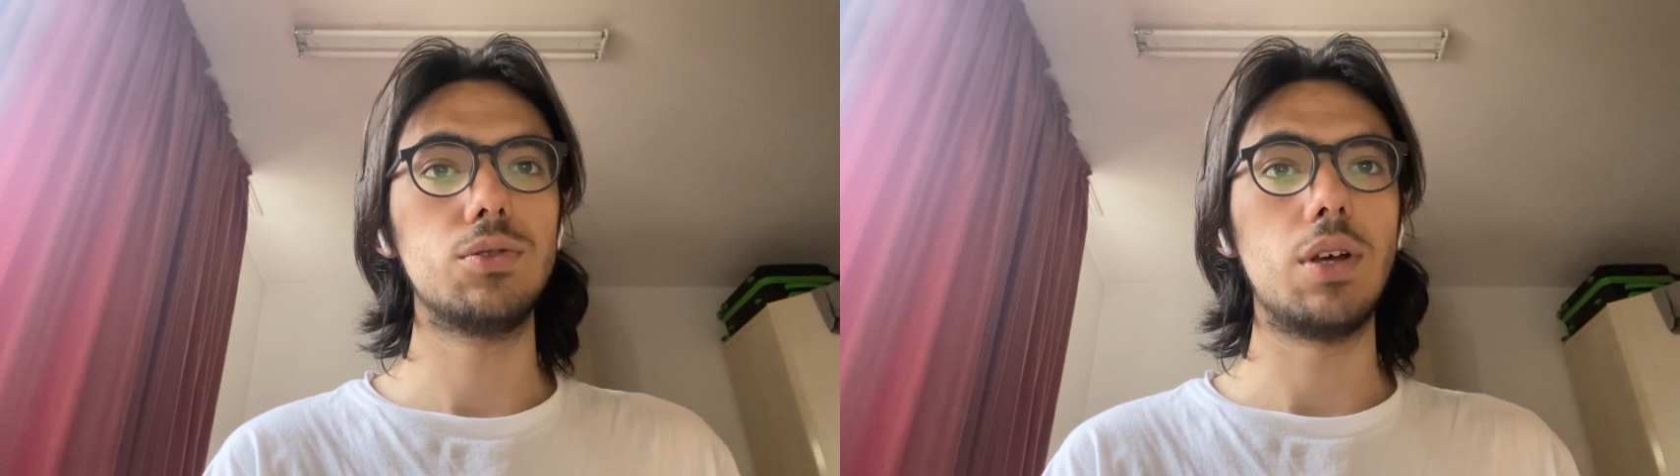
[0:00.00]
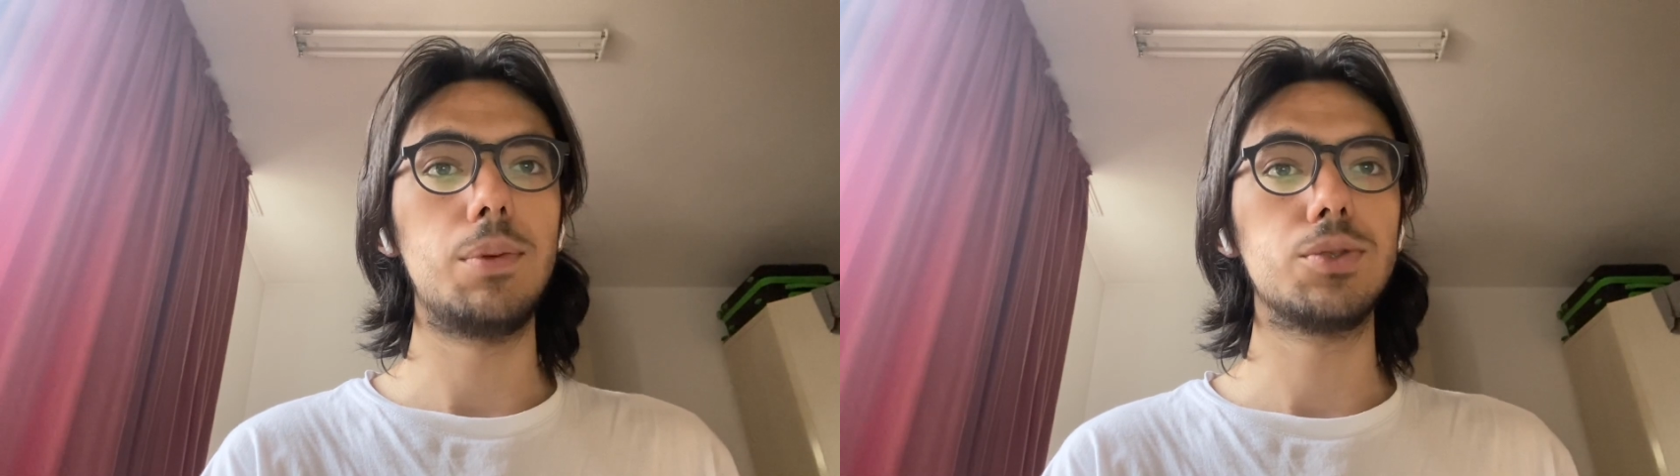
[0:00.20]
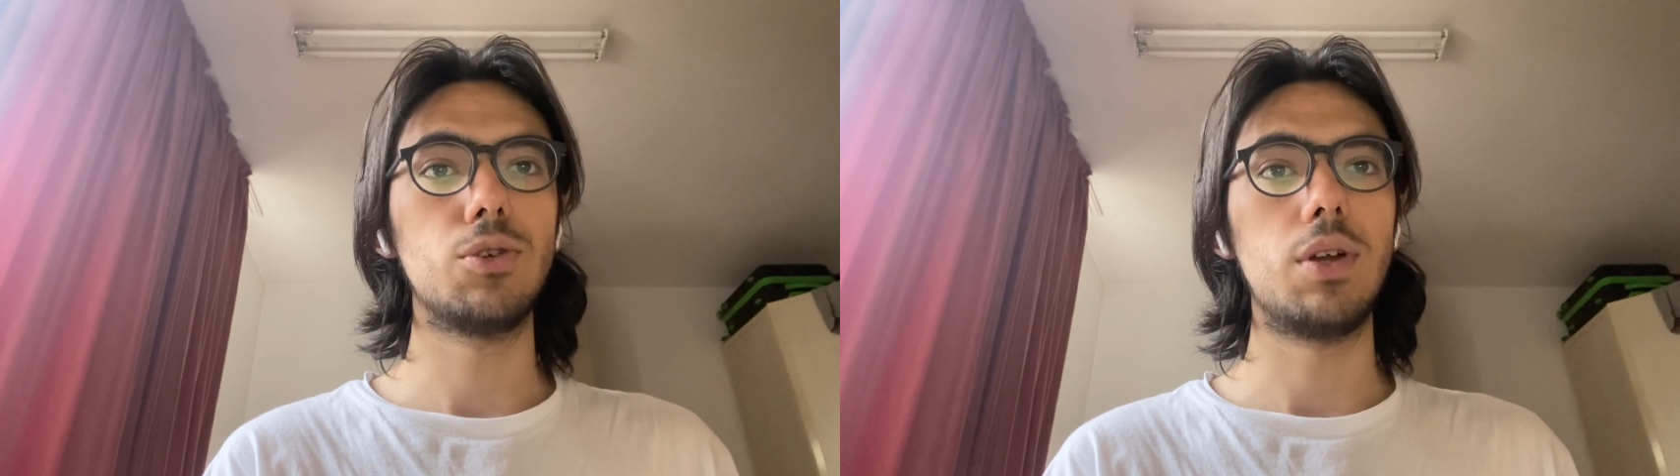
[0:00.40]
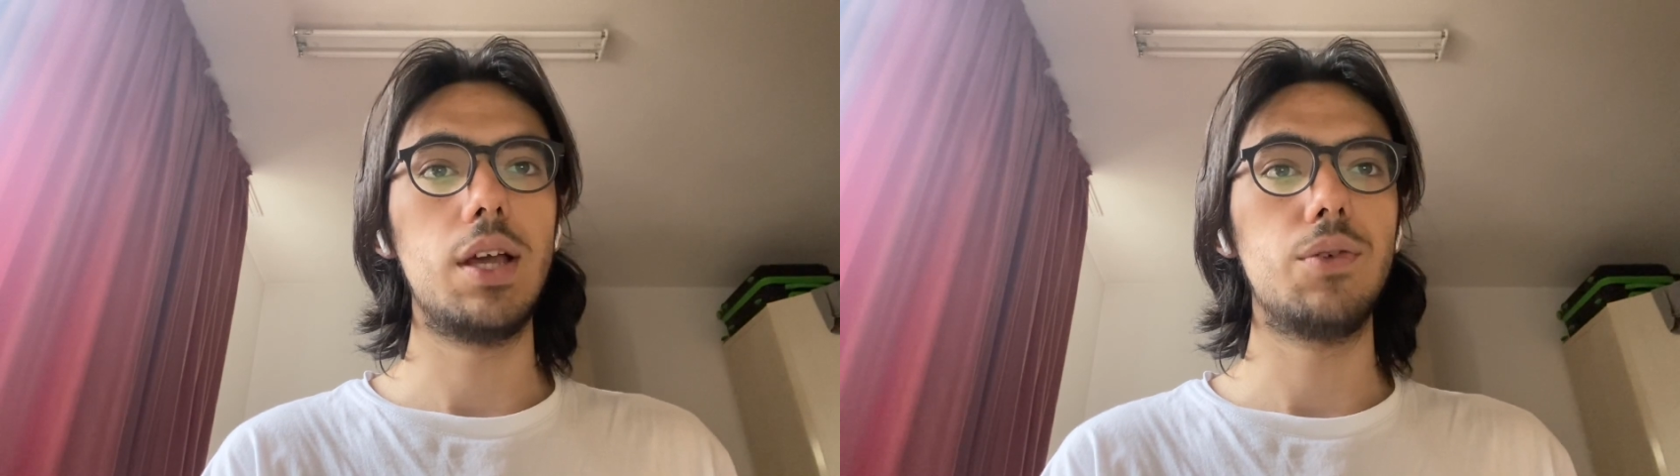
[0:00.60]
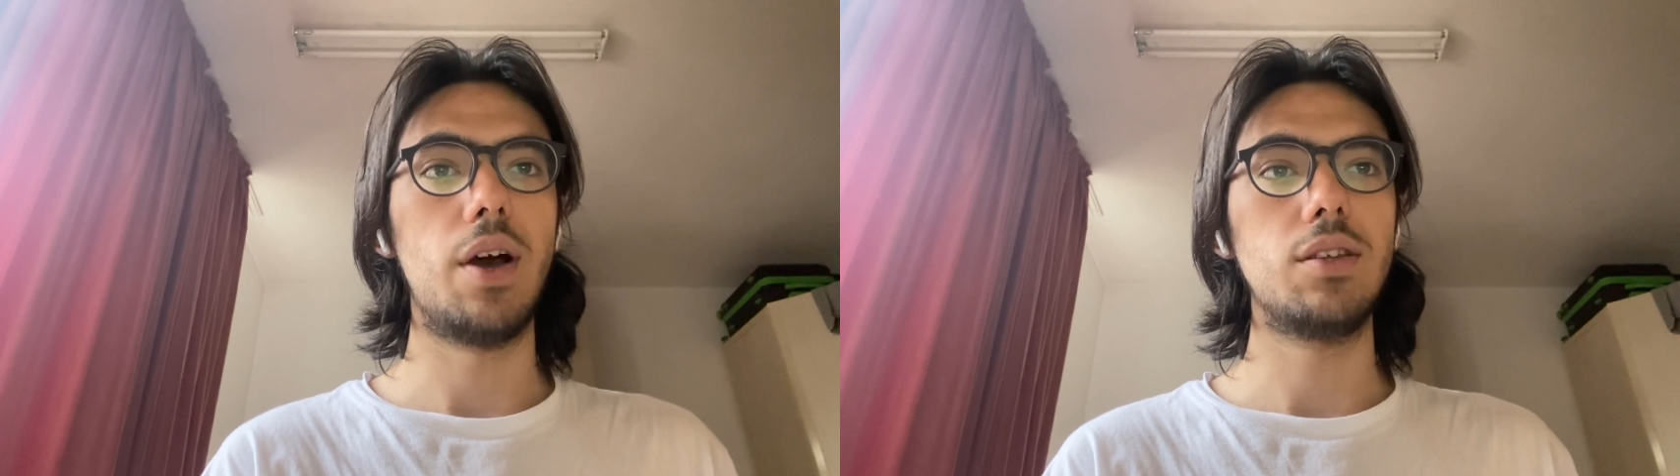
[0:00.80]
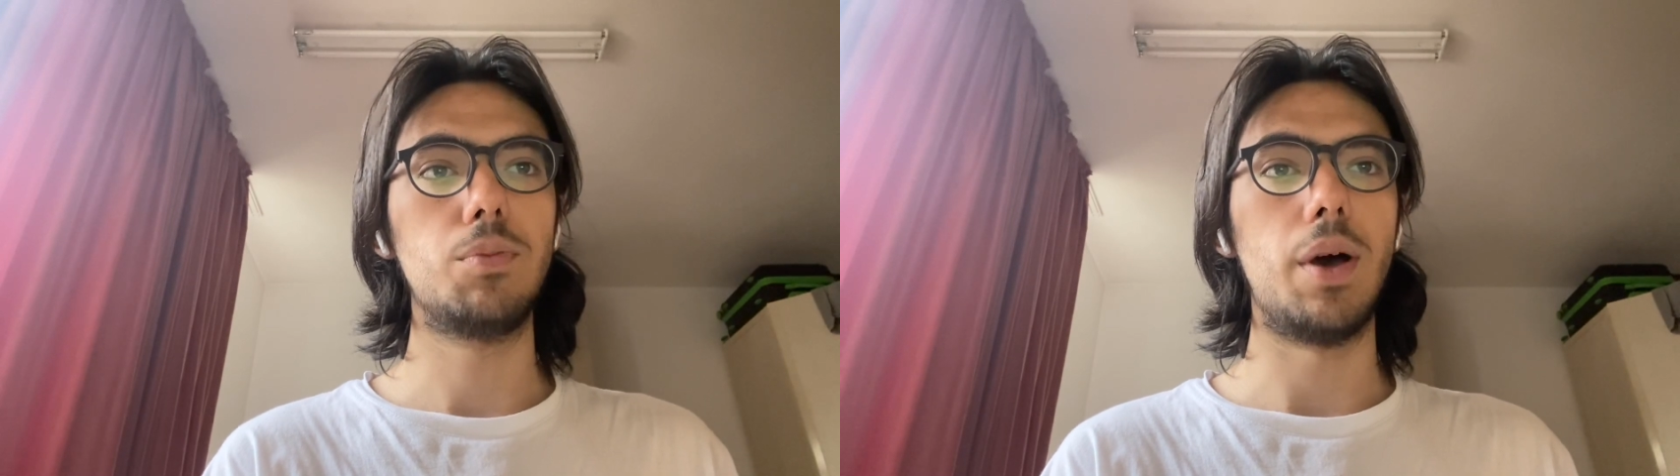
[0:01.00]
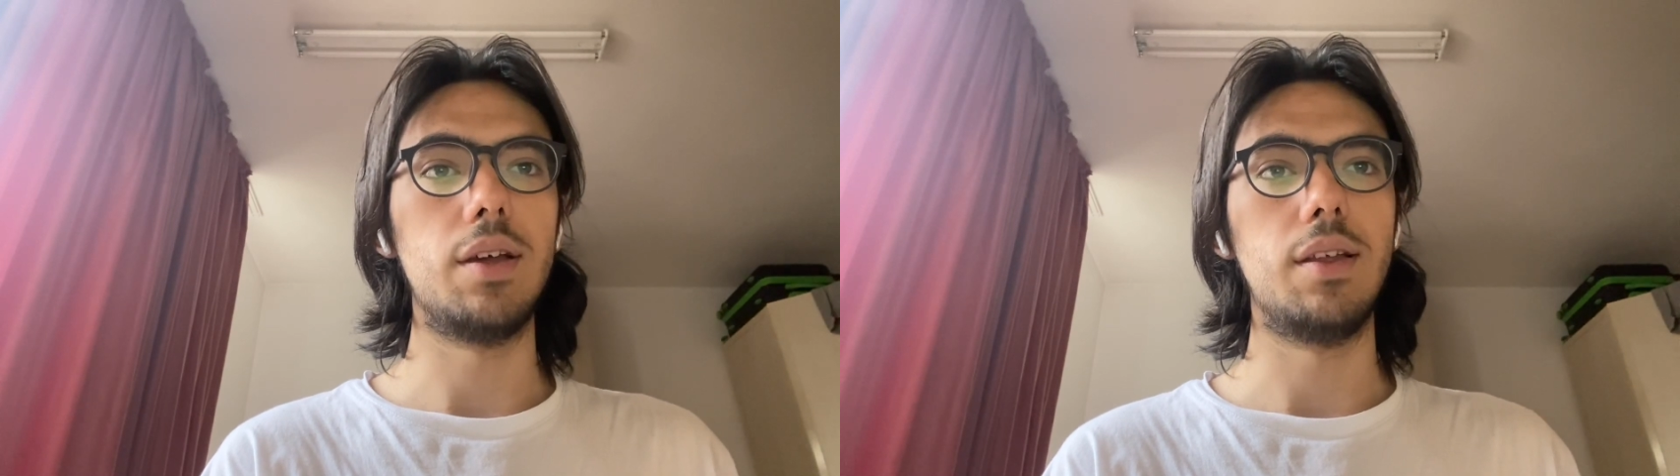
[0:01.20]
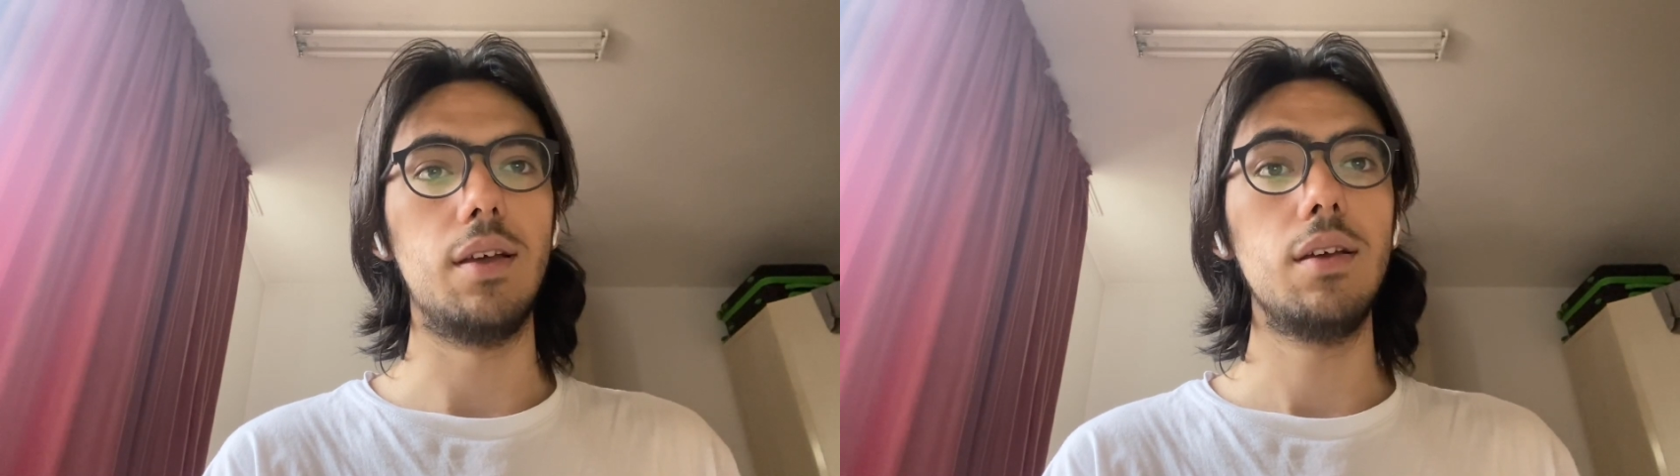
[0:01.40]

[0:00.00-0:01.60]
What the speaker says: epsilon A divided by D.